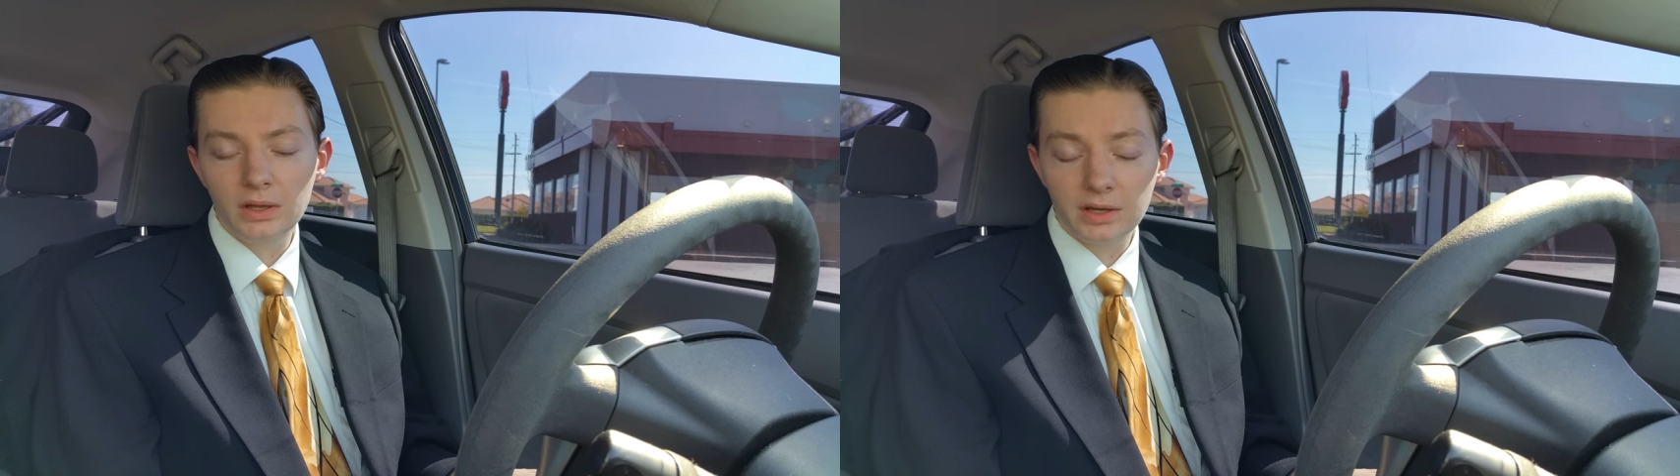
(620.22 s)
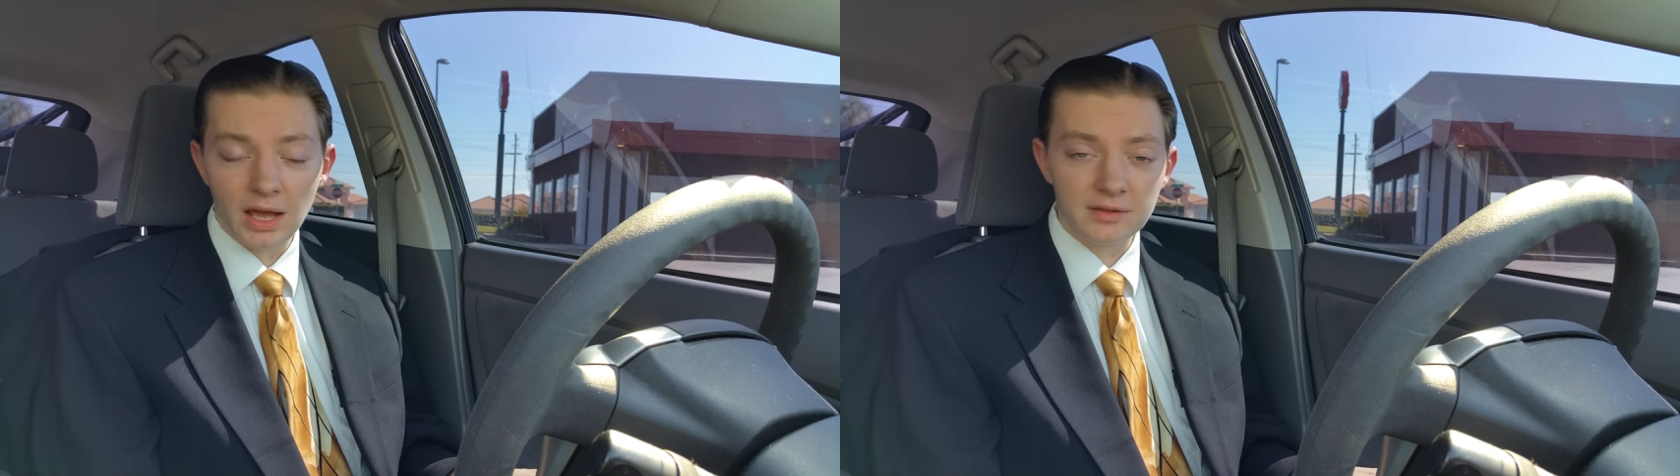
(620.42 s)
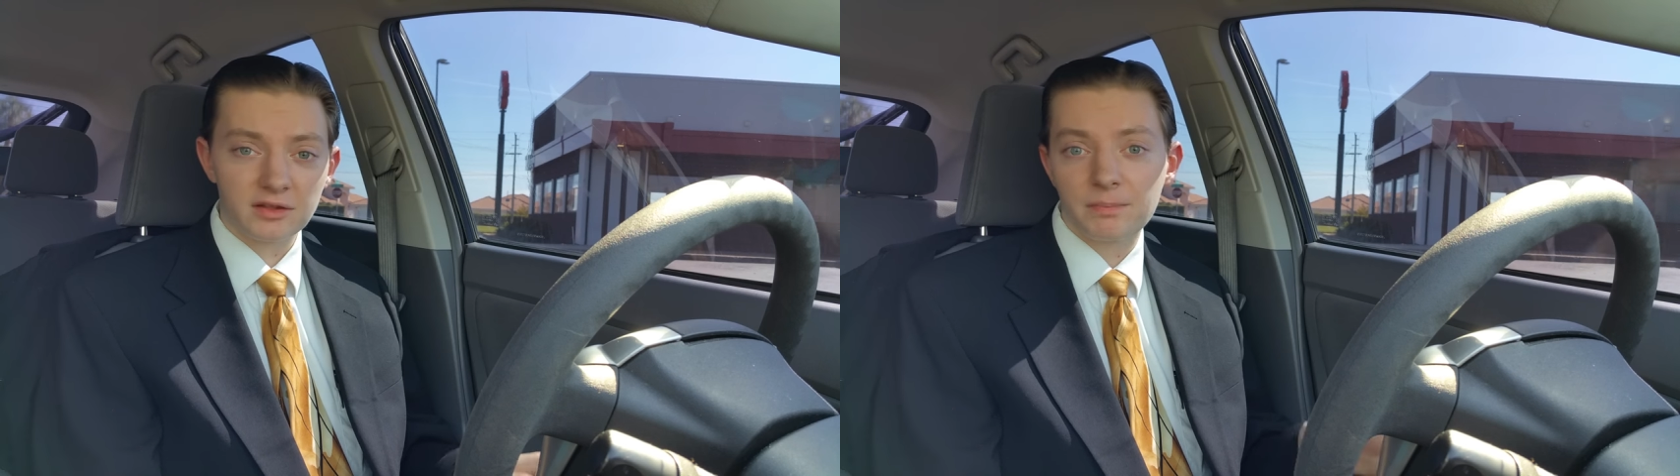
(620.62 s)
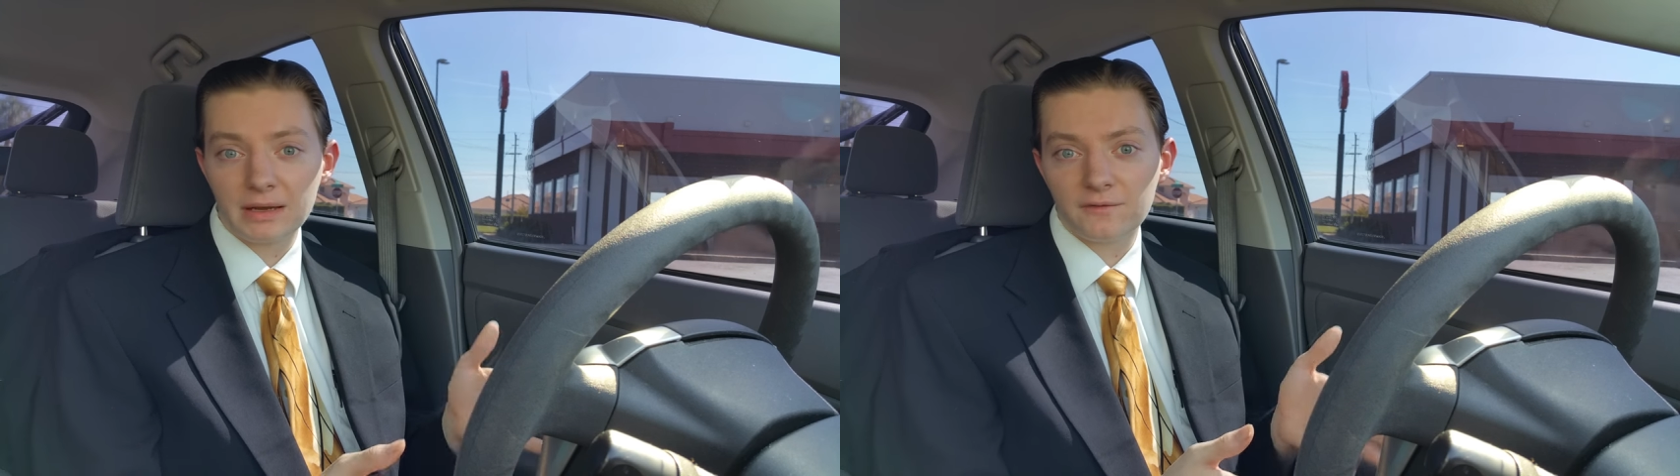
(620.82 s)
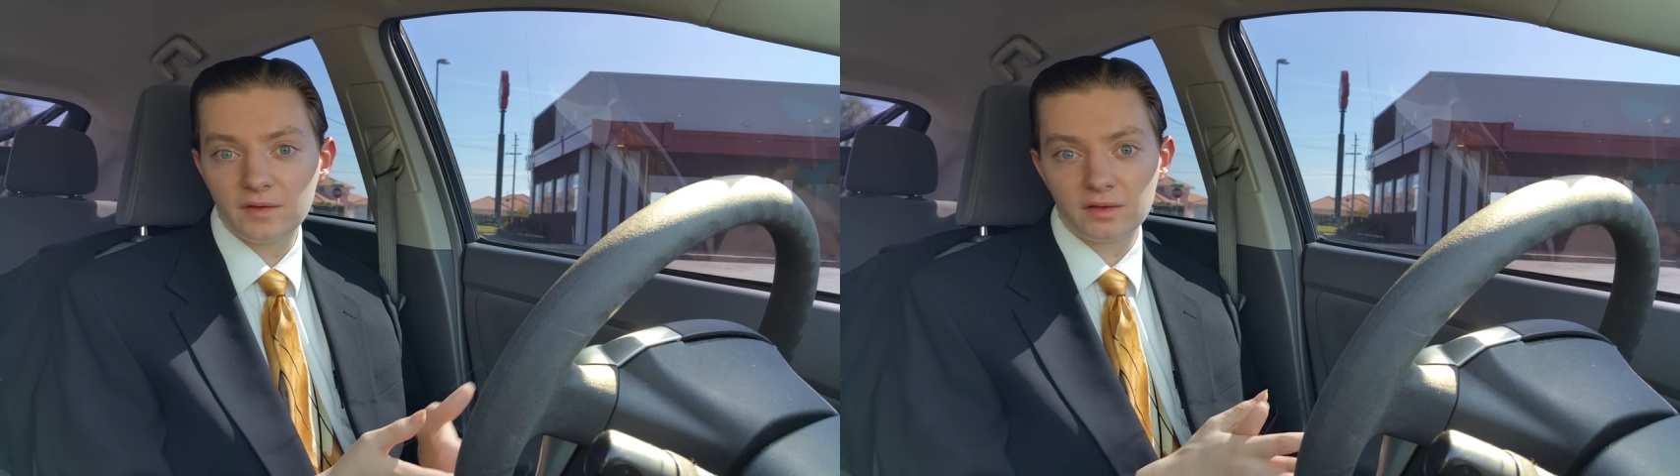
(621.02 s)
It has its
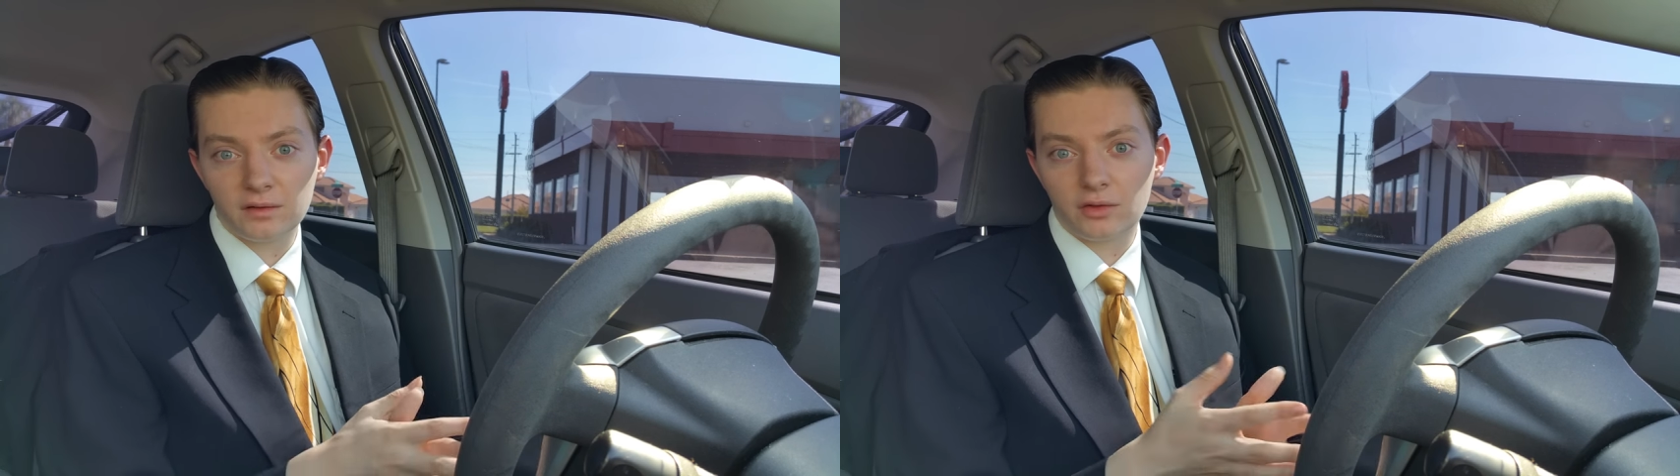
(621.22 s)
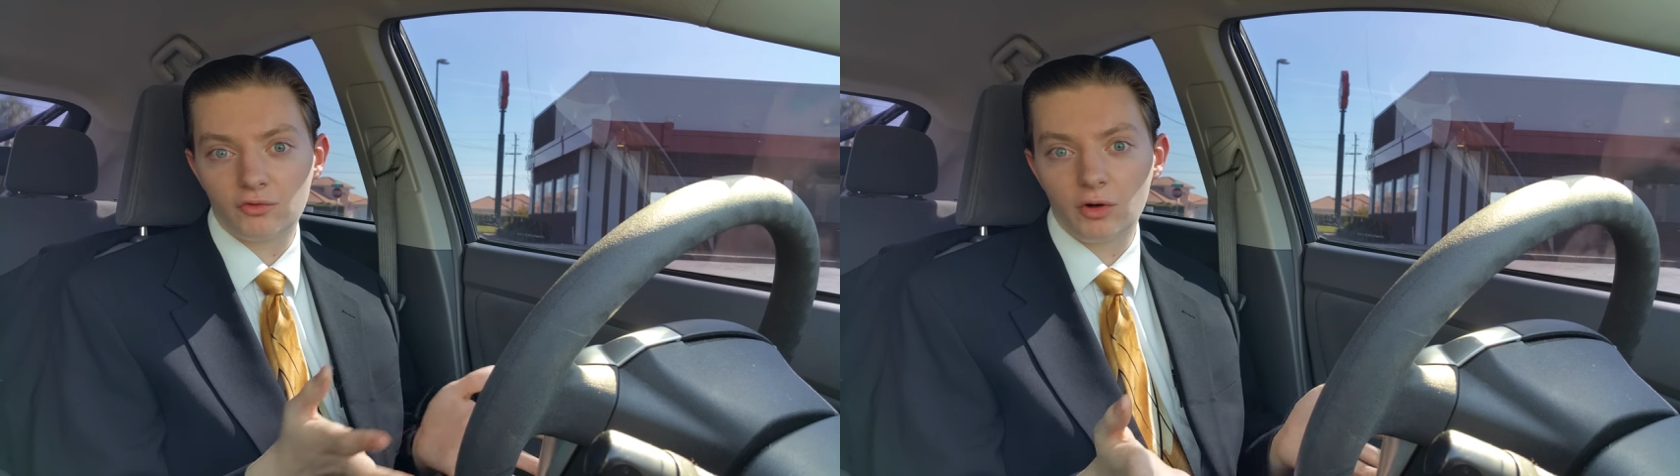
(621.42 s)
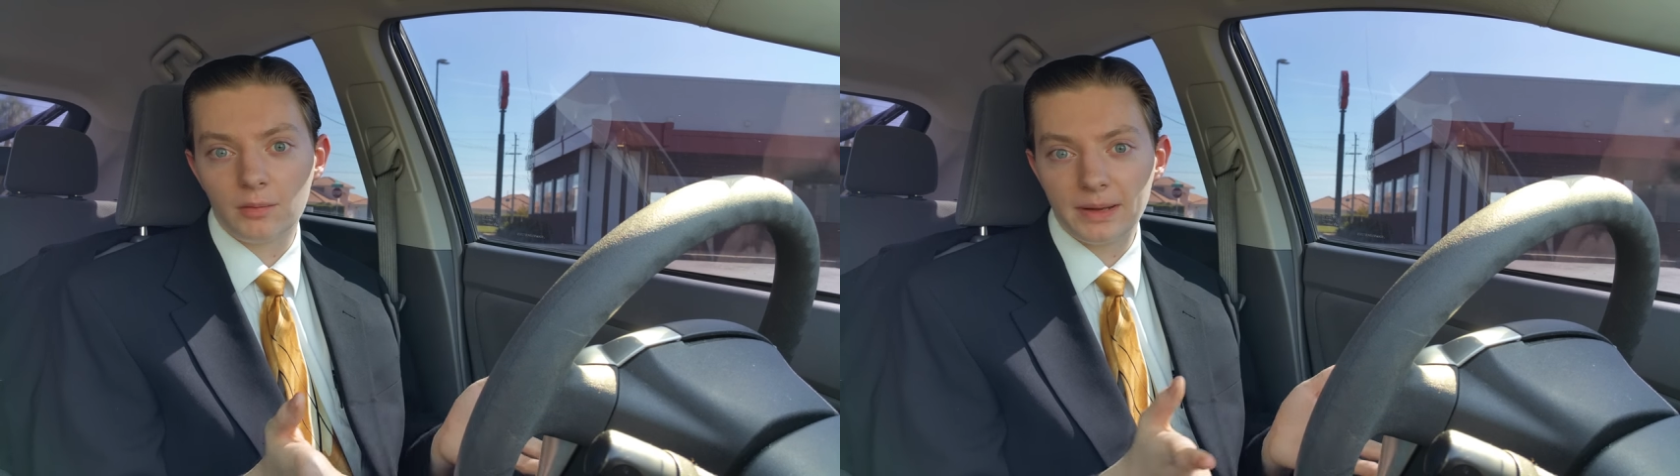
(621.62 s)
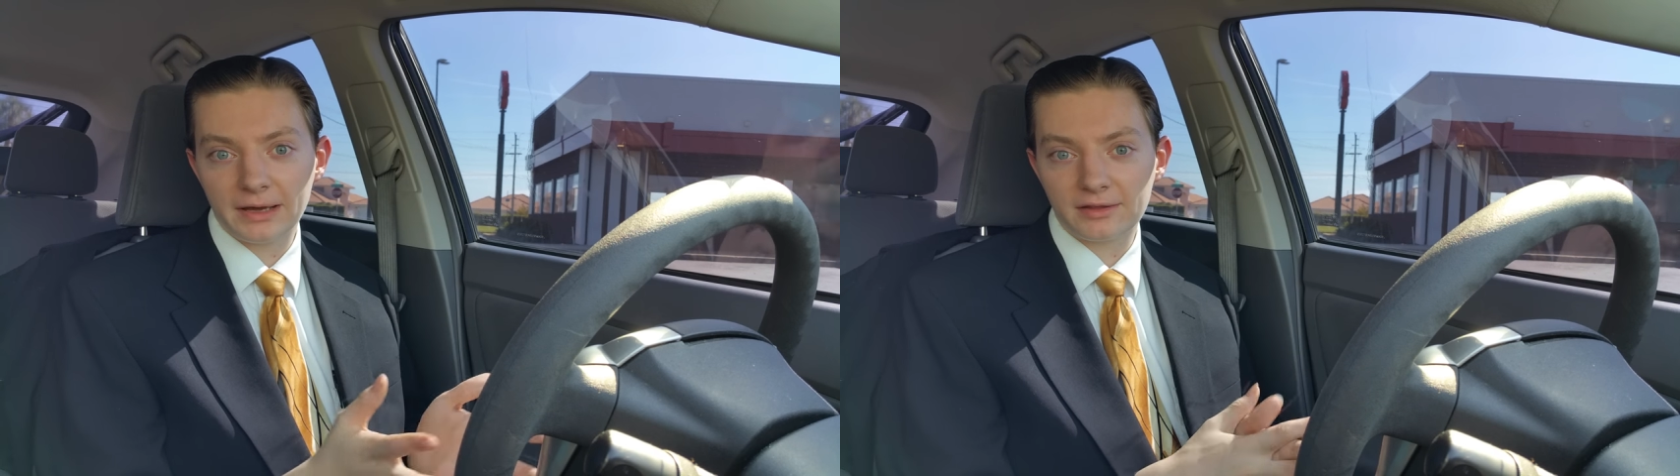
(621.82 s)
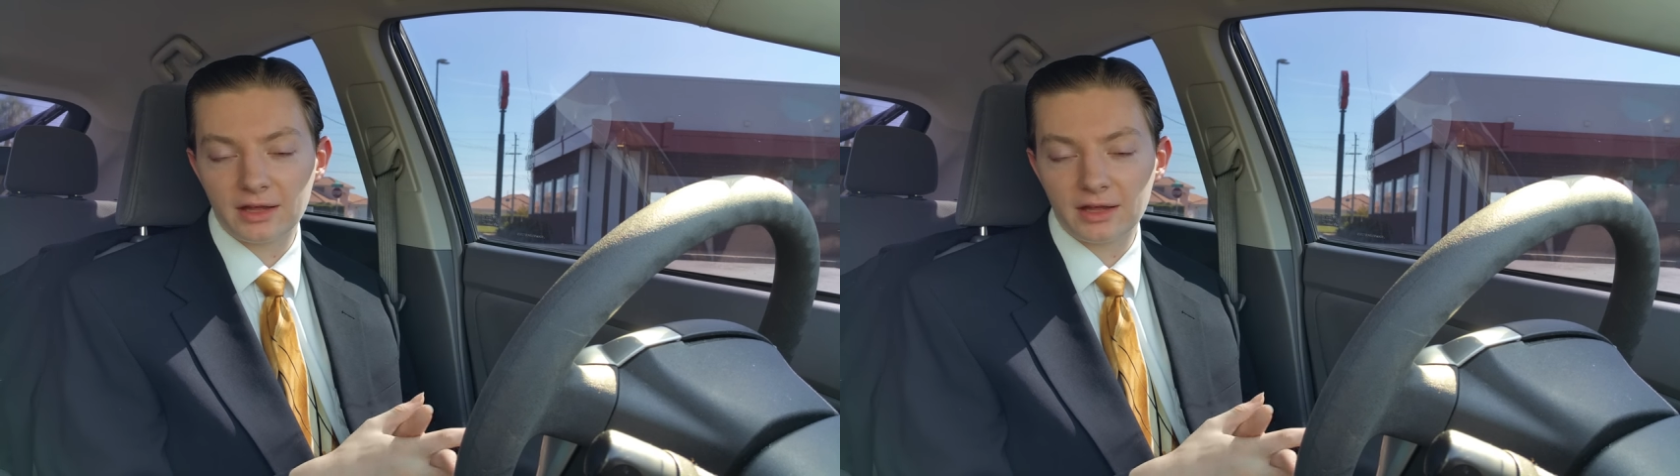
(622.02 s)
benefits and its drawbacks.